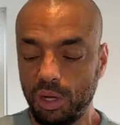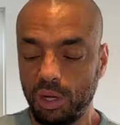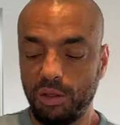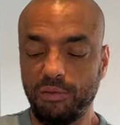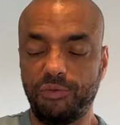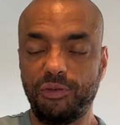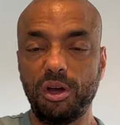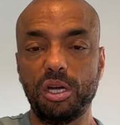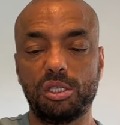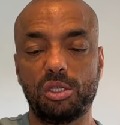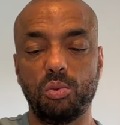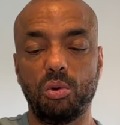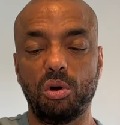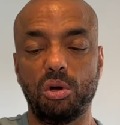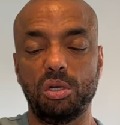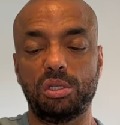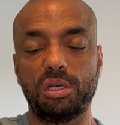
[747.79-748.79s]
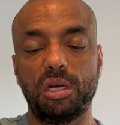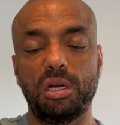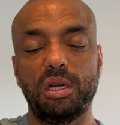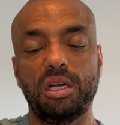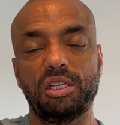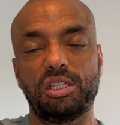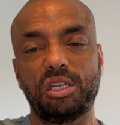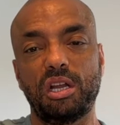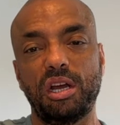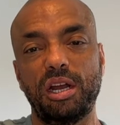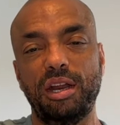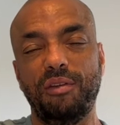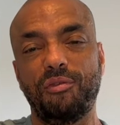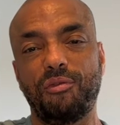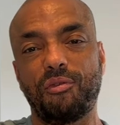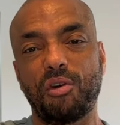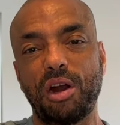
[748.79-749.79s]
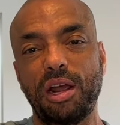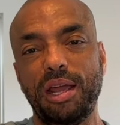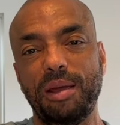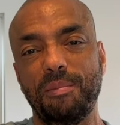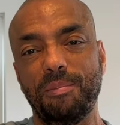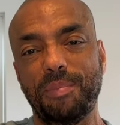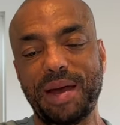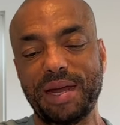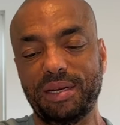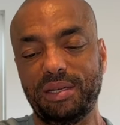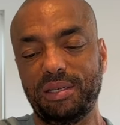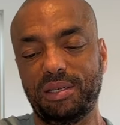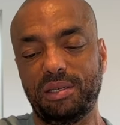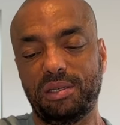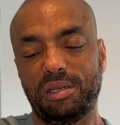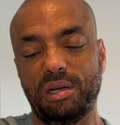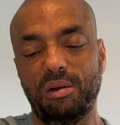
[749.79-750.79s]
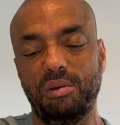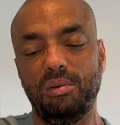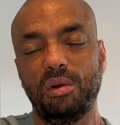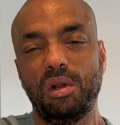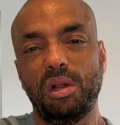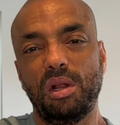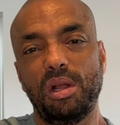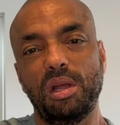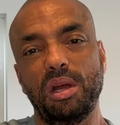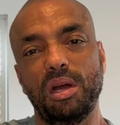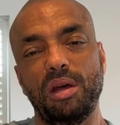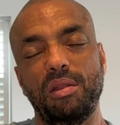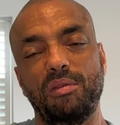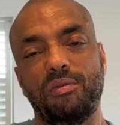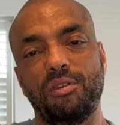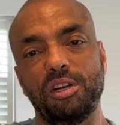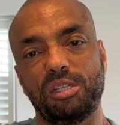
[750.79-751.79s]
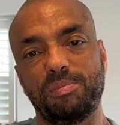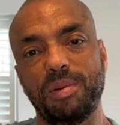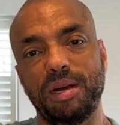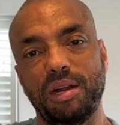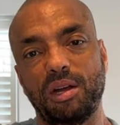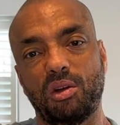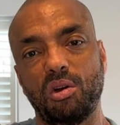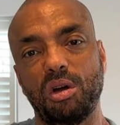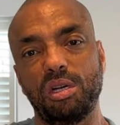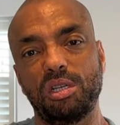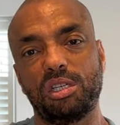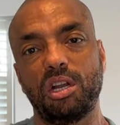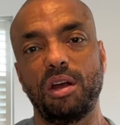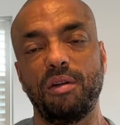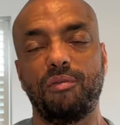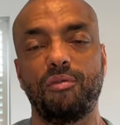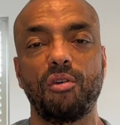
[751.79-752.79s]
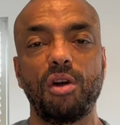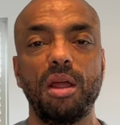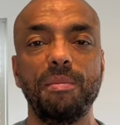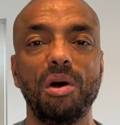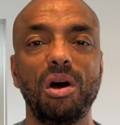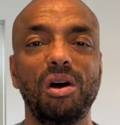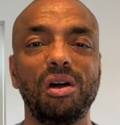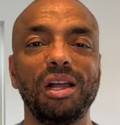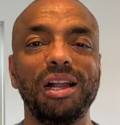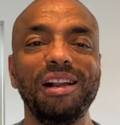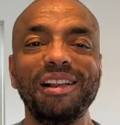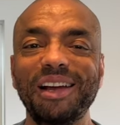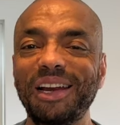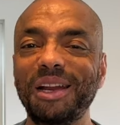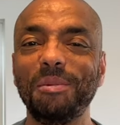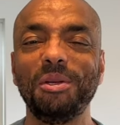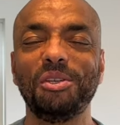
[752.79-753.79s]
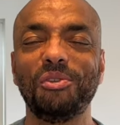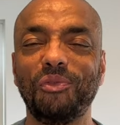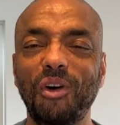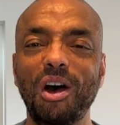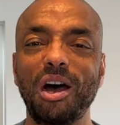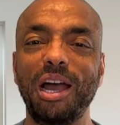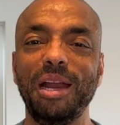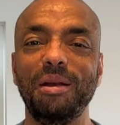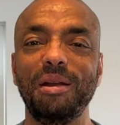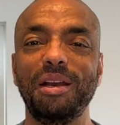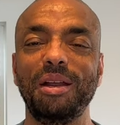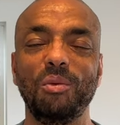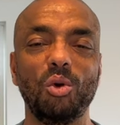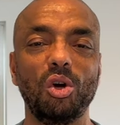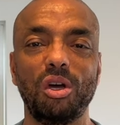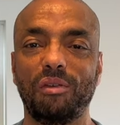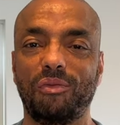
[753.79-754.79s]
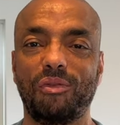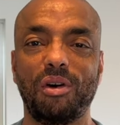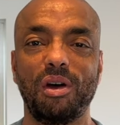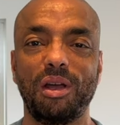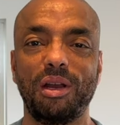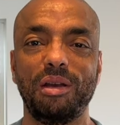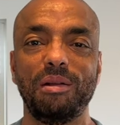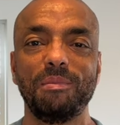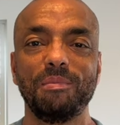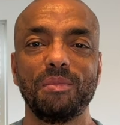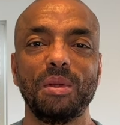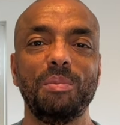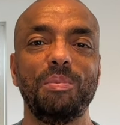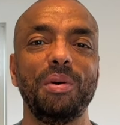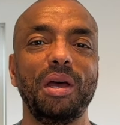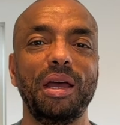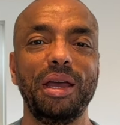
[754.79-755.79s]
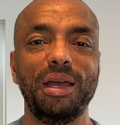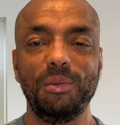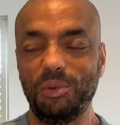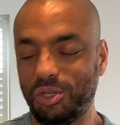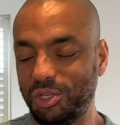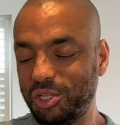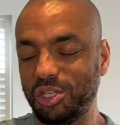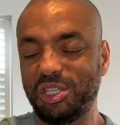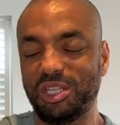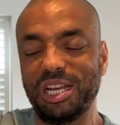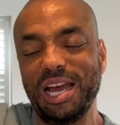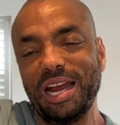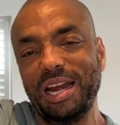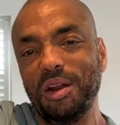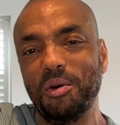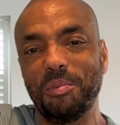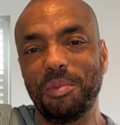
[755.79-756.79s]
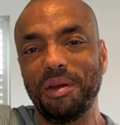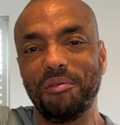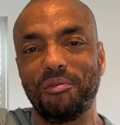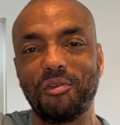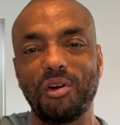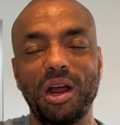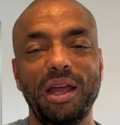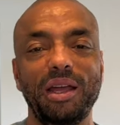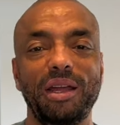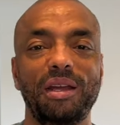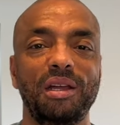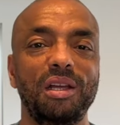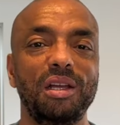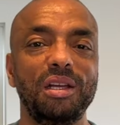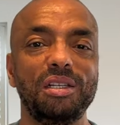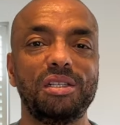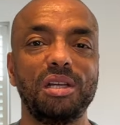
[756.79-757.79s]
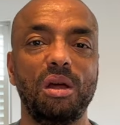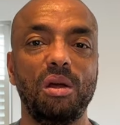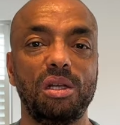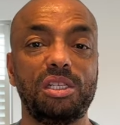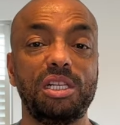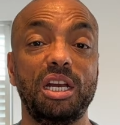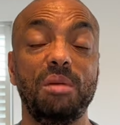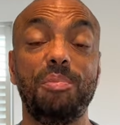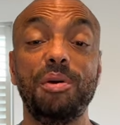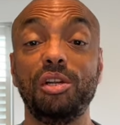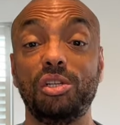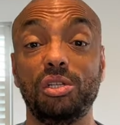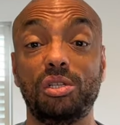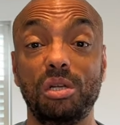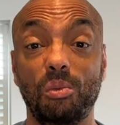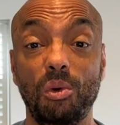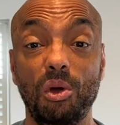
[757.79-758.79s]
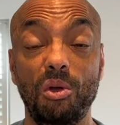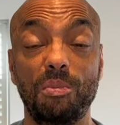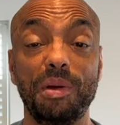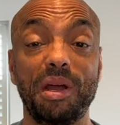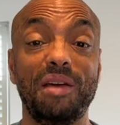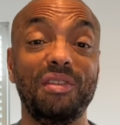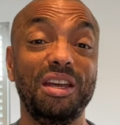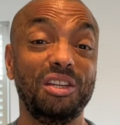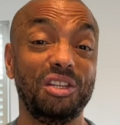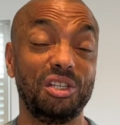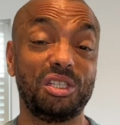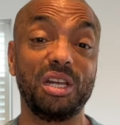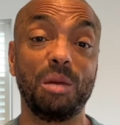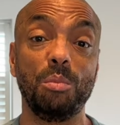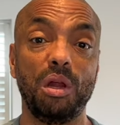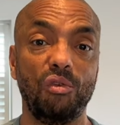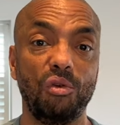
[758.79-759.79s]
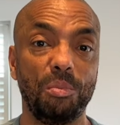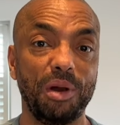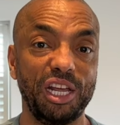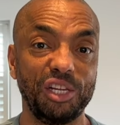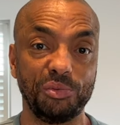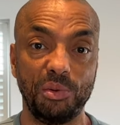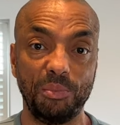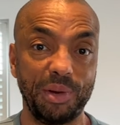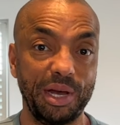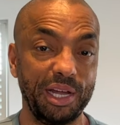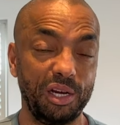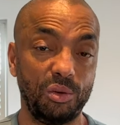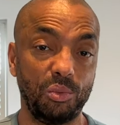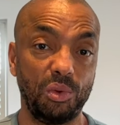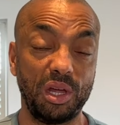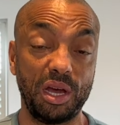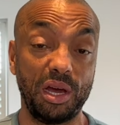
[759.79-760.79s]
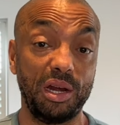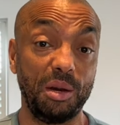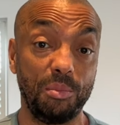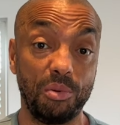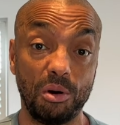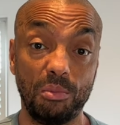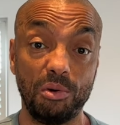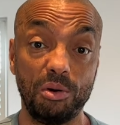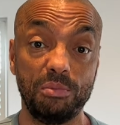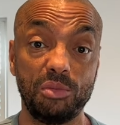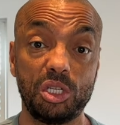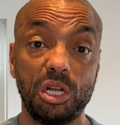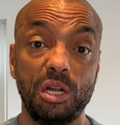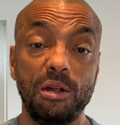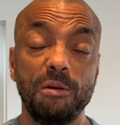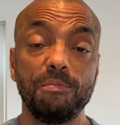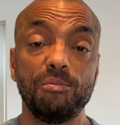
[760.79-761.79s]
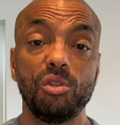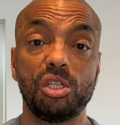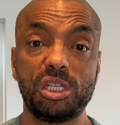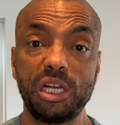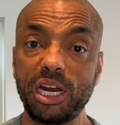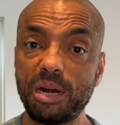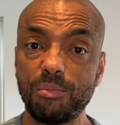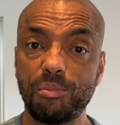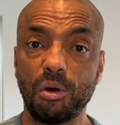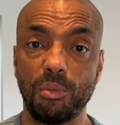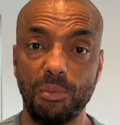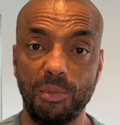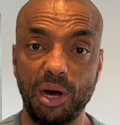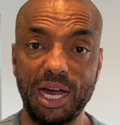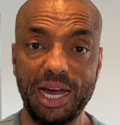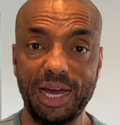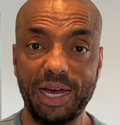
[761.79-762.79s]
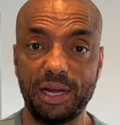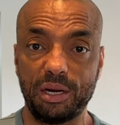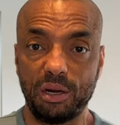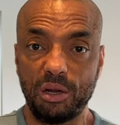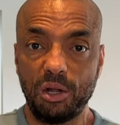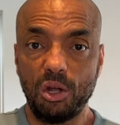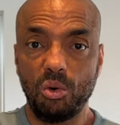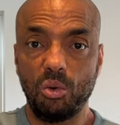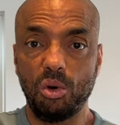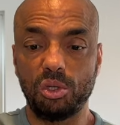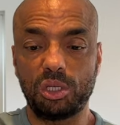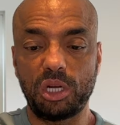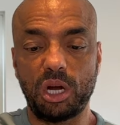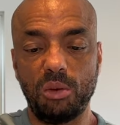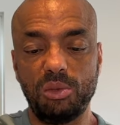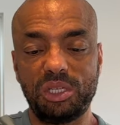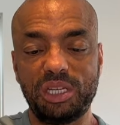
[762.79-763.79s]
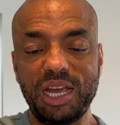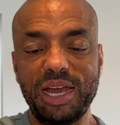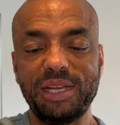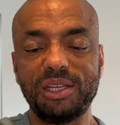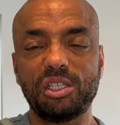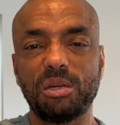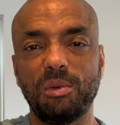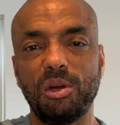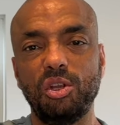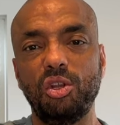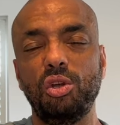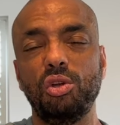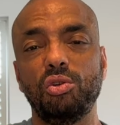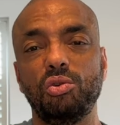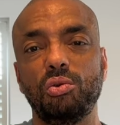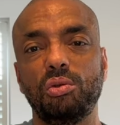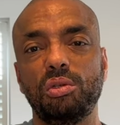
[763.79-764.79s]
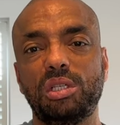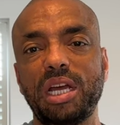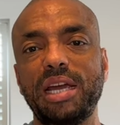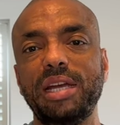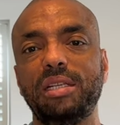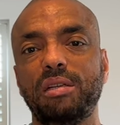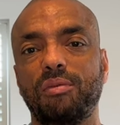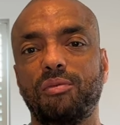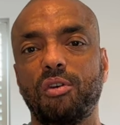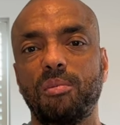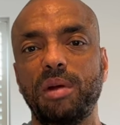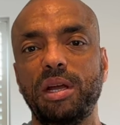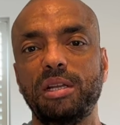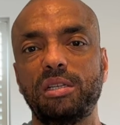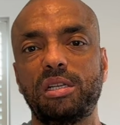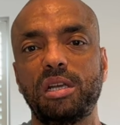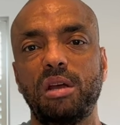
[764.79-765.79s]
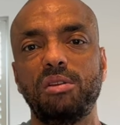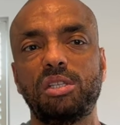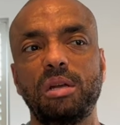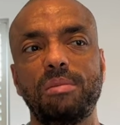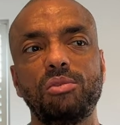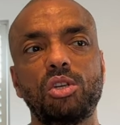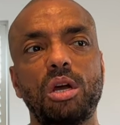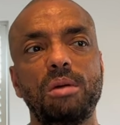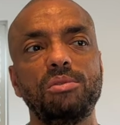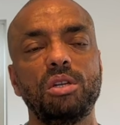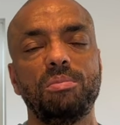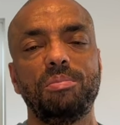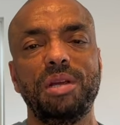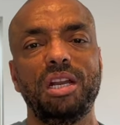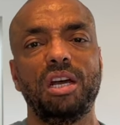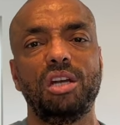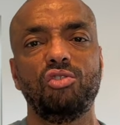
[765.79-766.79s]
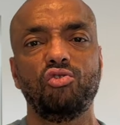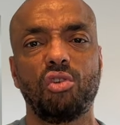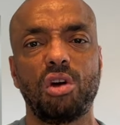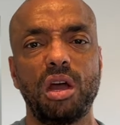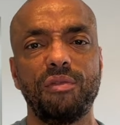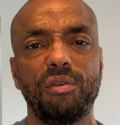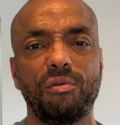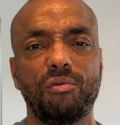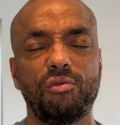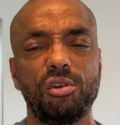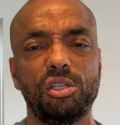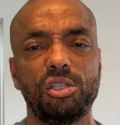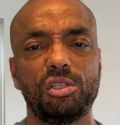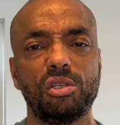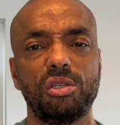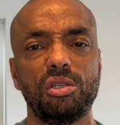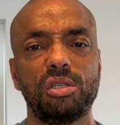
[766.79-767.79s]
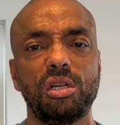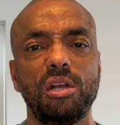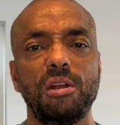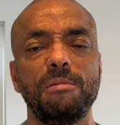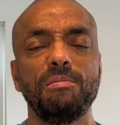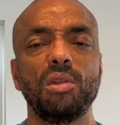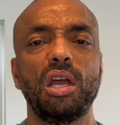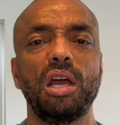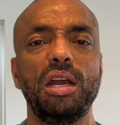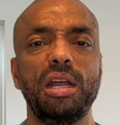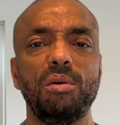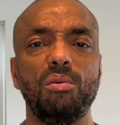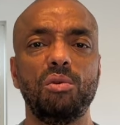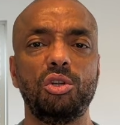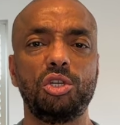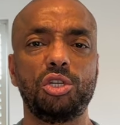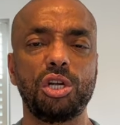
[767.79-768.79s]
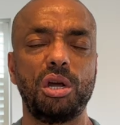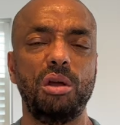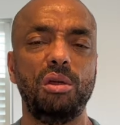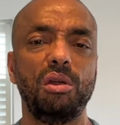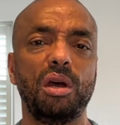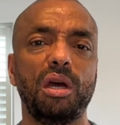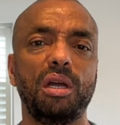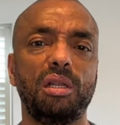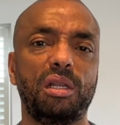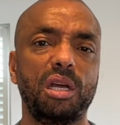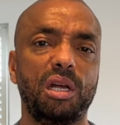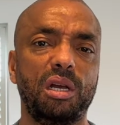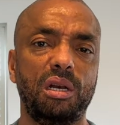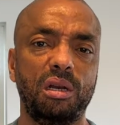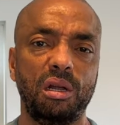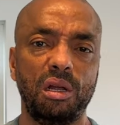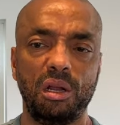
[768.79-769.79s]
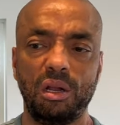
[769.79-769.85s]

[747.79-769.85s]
The first was uh, a slightly fraying band. So uh, the first band I got had a slight fray framework, and it was fine and it worked fine. But it was just there, a little bit of fraying. So I sent a picture to Whoop and they just sent me a replacement band without any problems. The second problem I had was I was getting some unusual data from it. So sometimes I'd be like driving, for instance, and it would show that I'd done